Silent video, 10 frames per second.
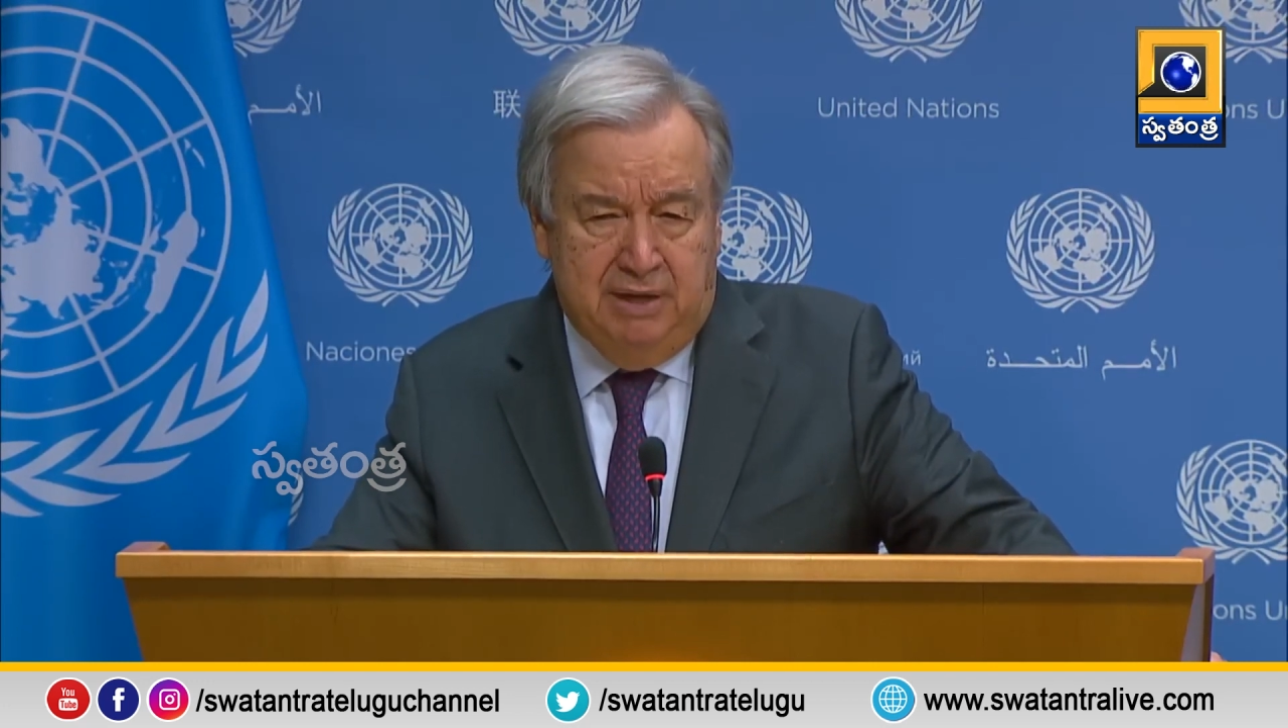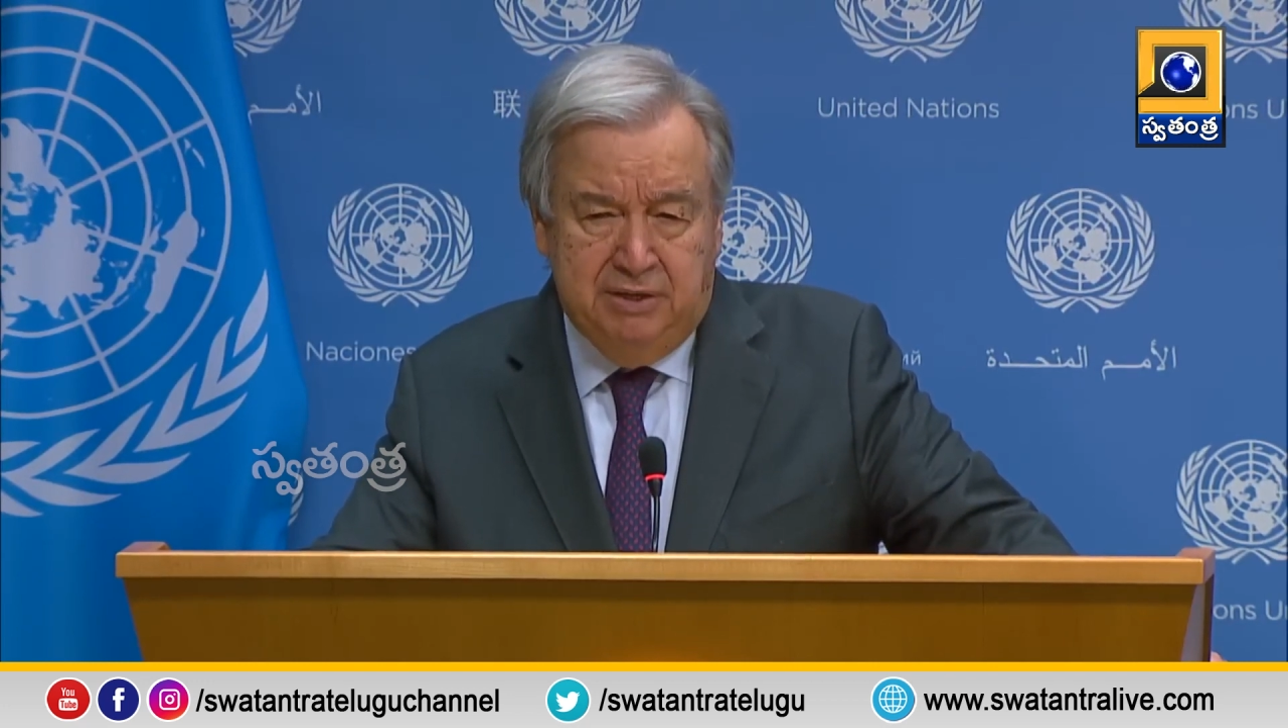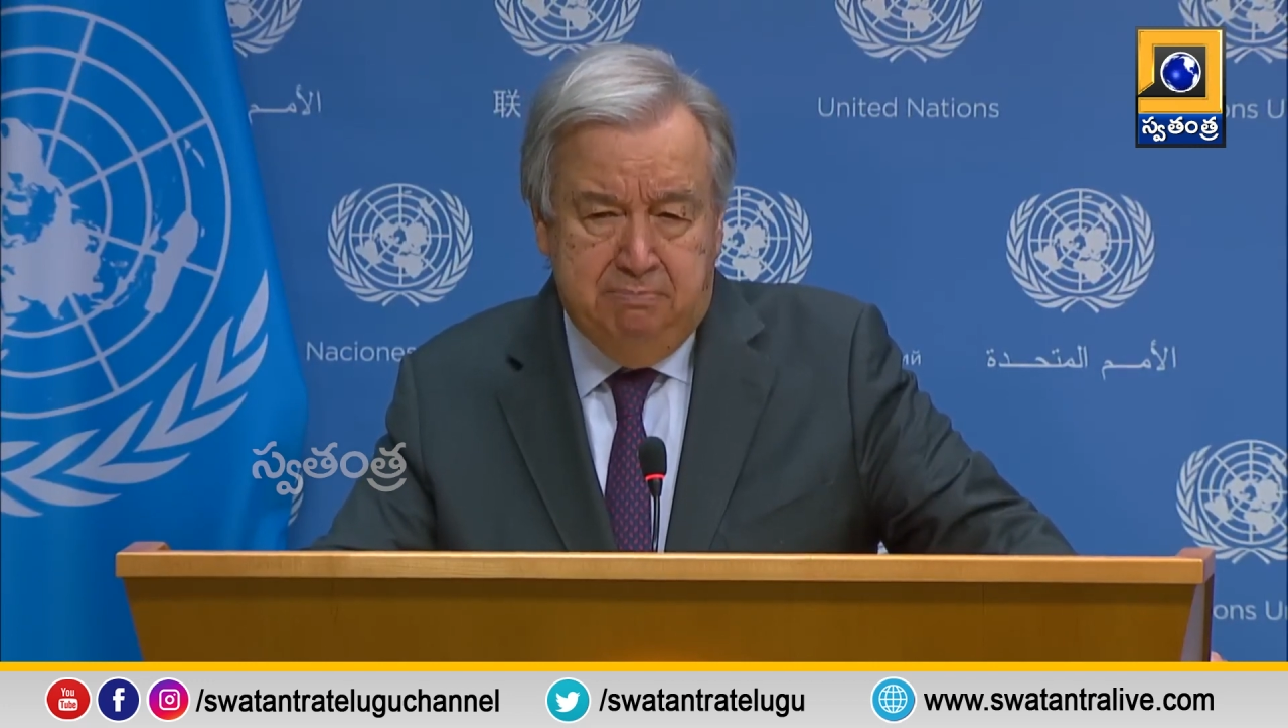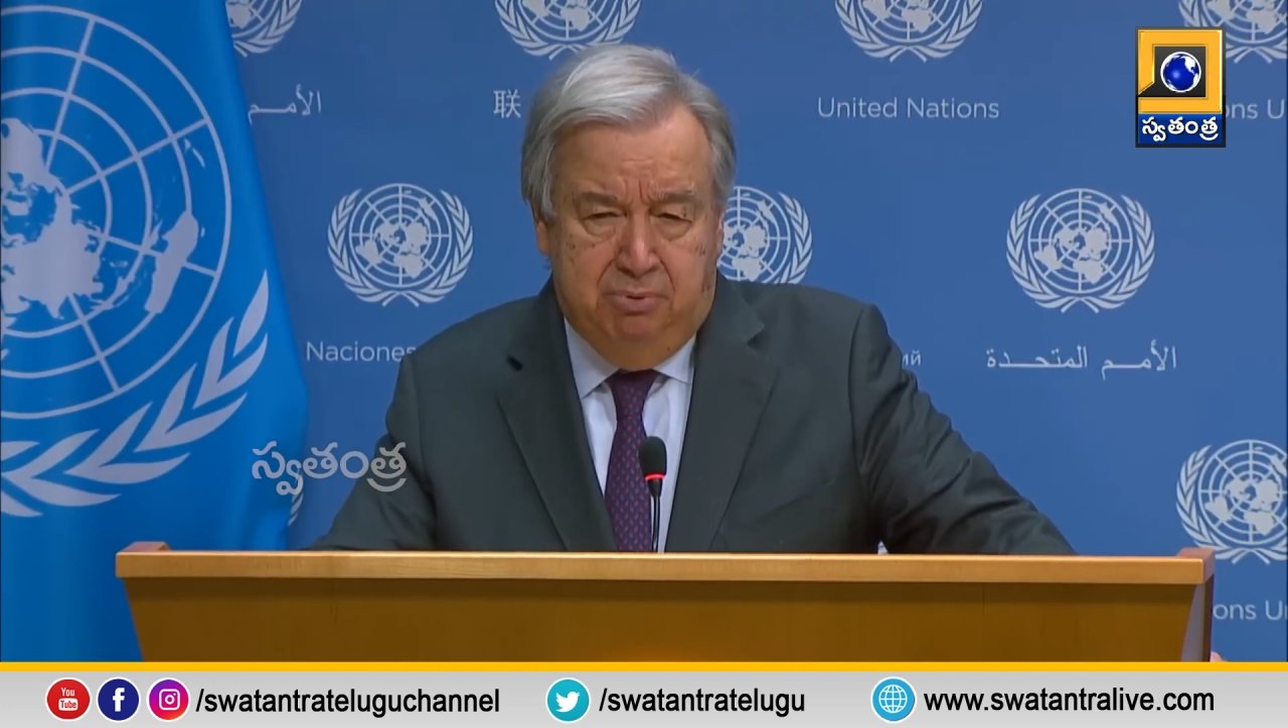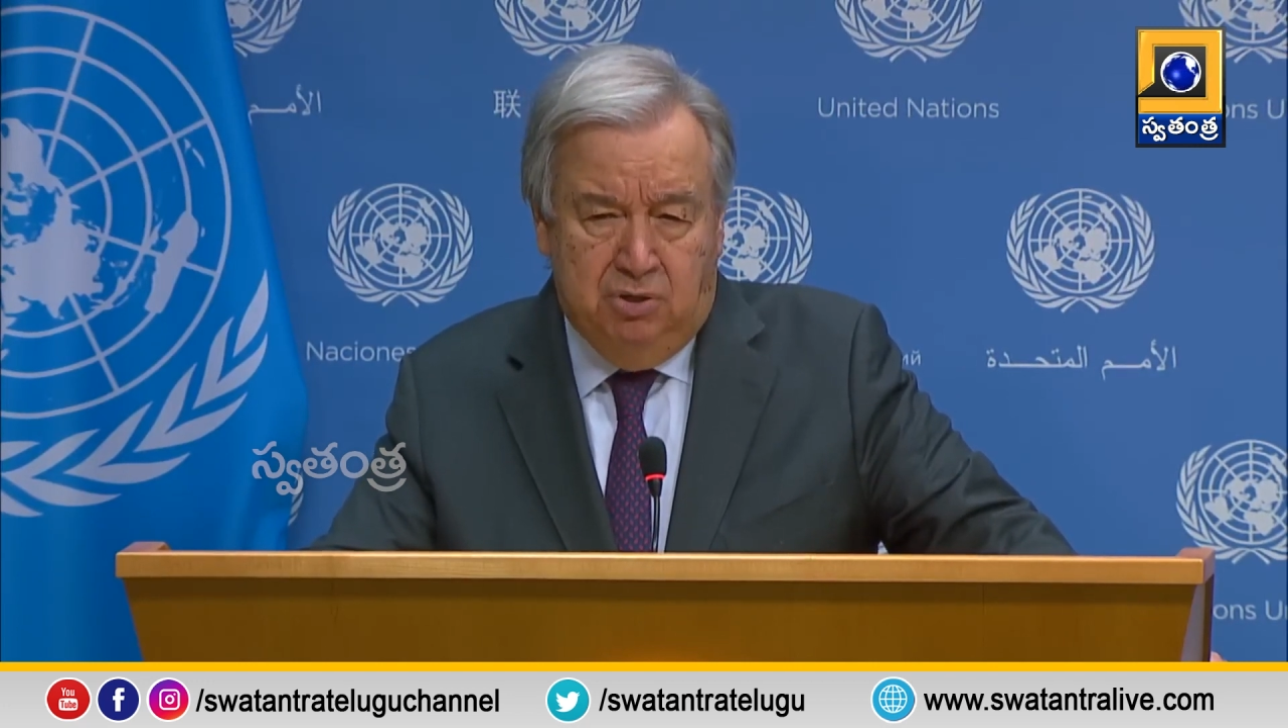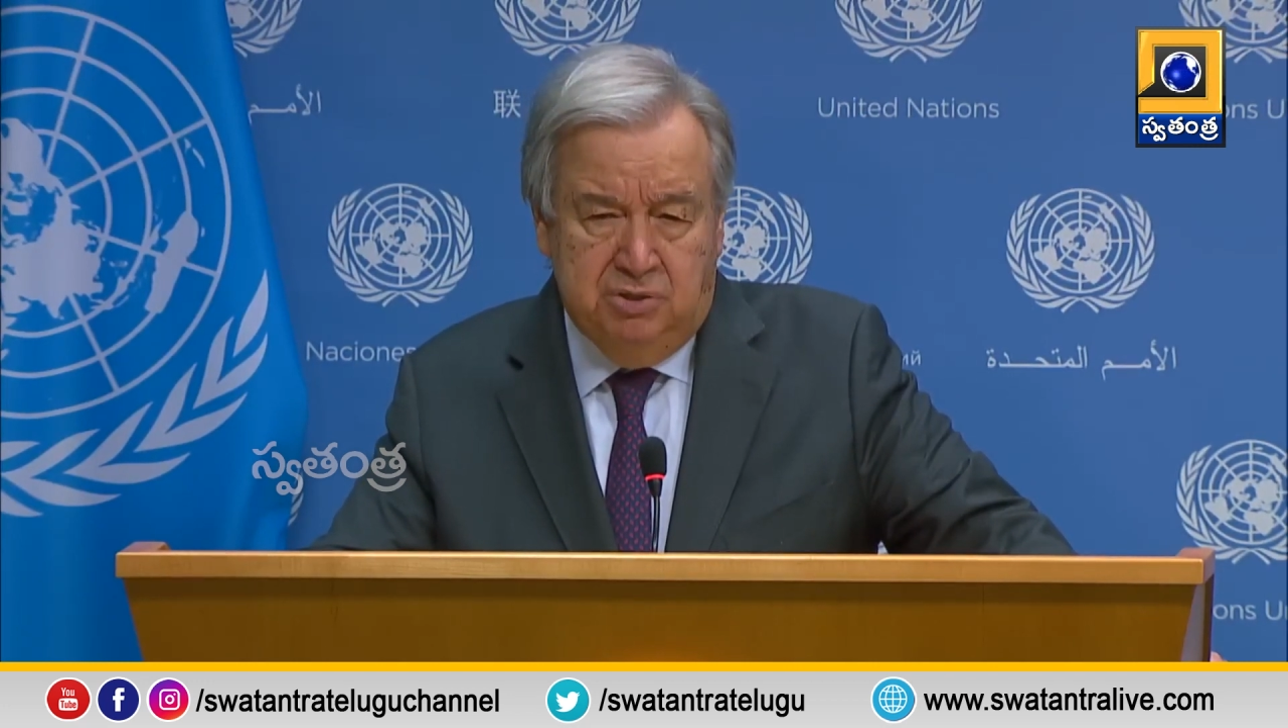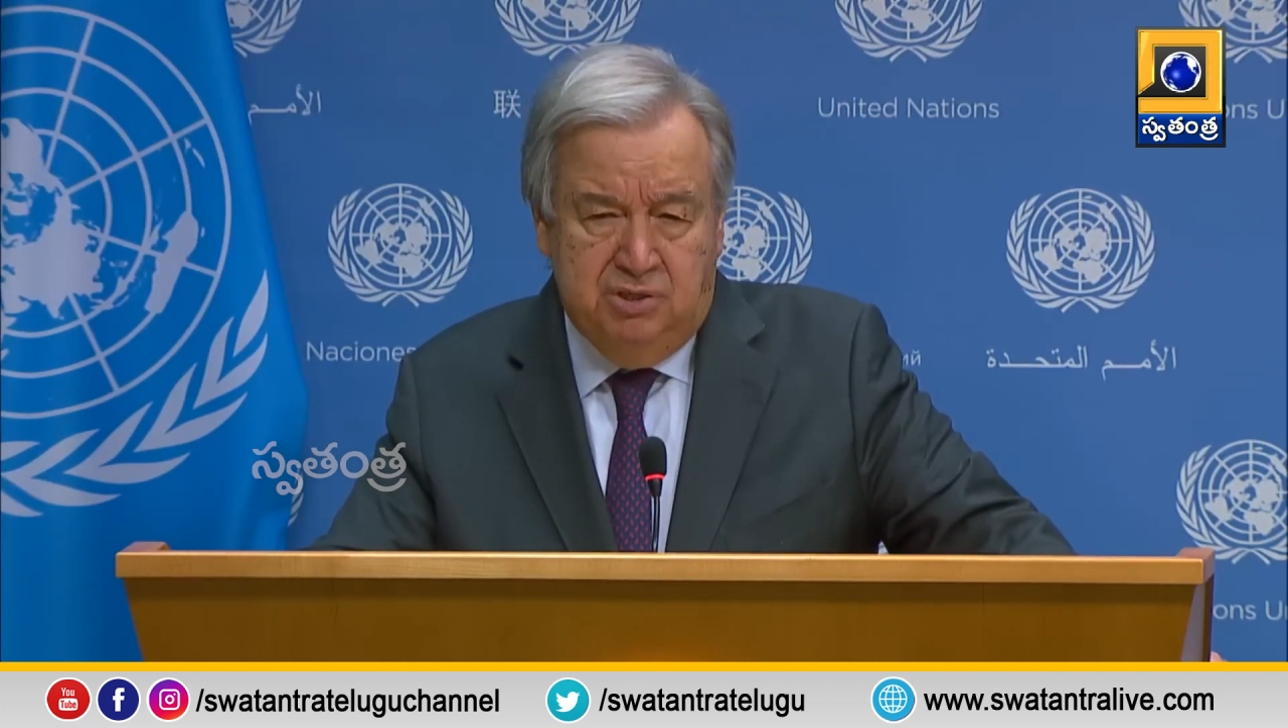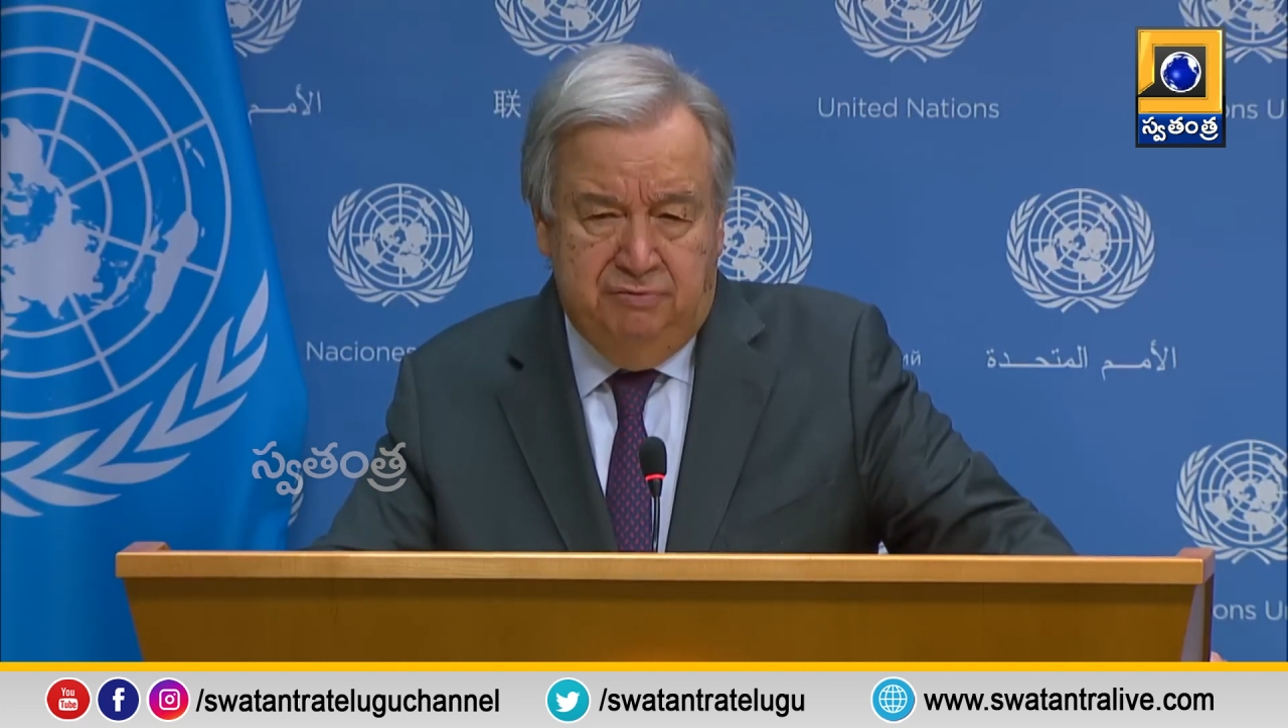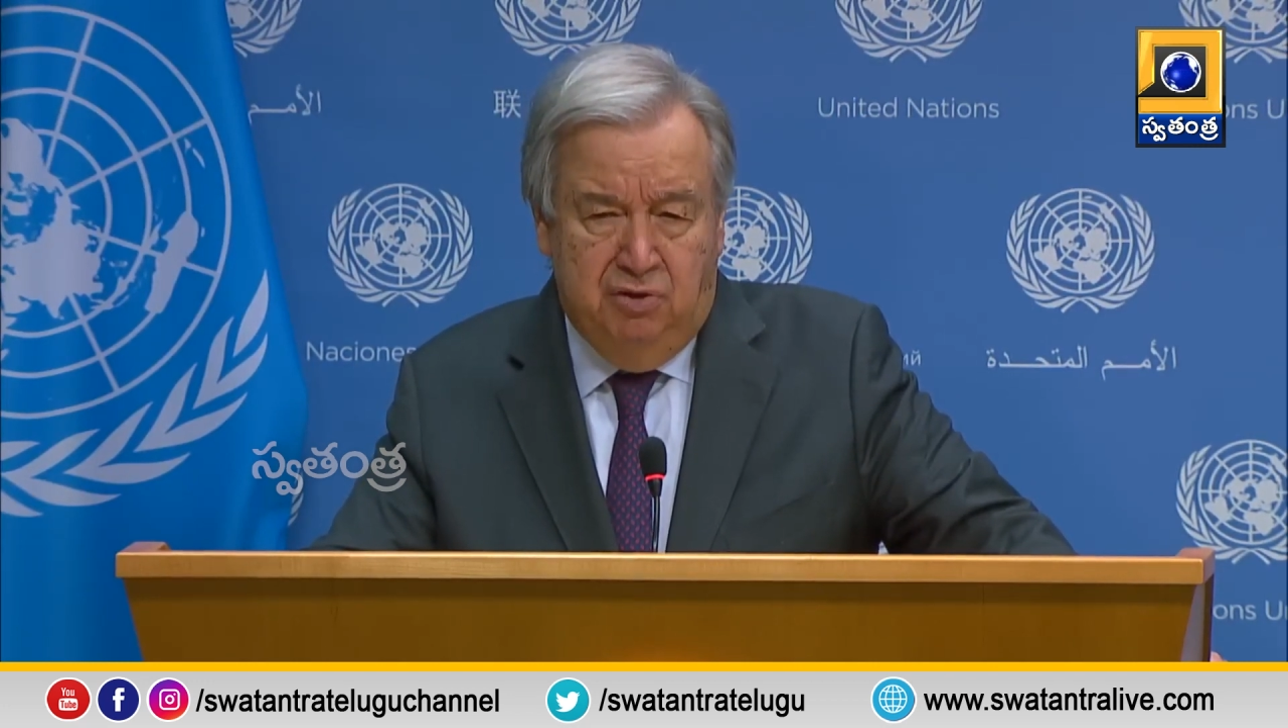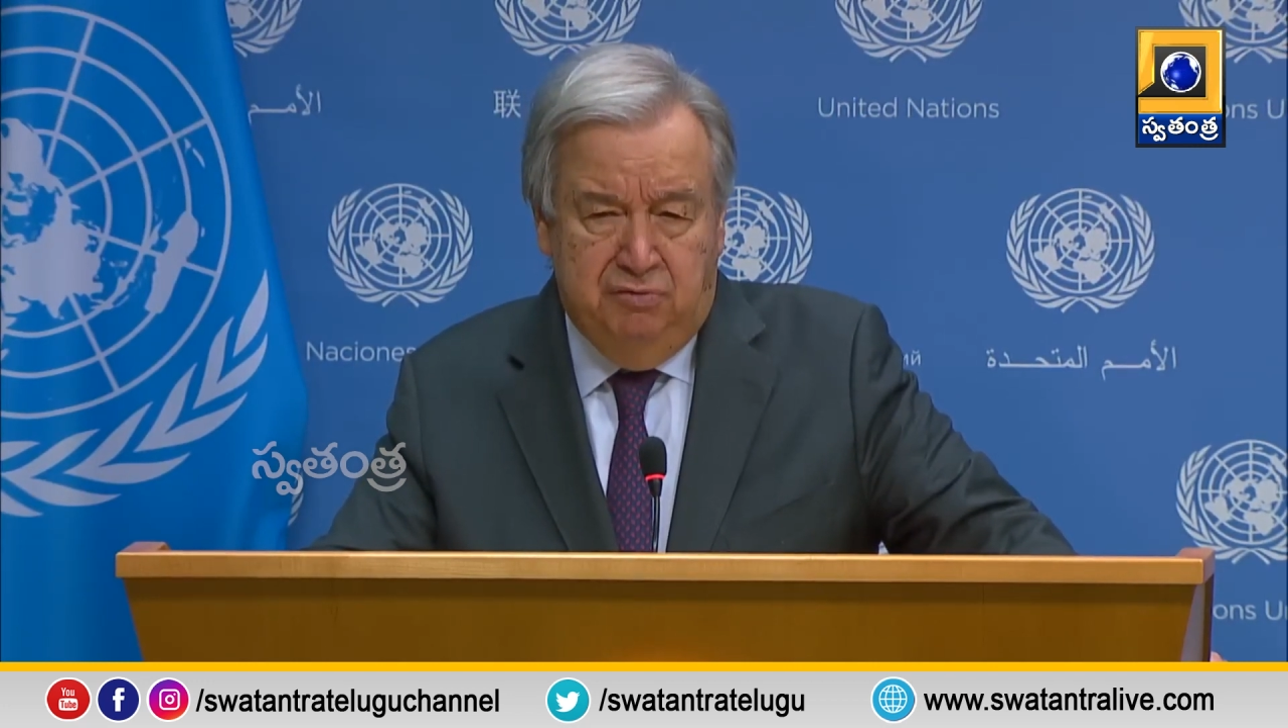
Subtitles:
by reports of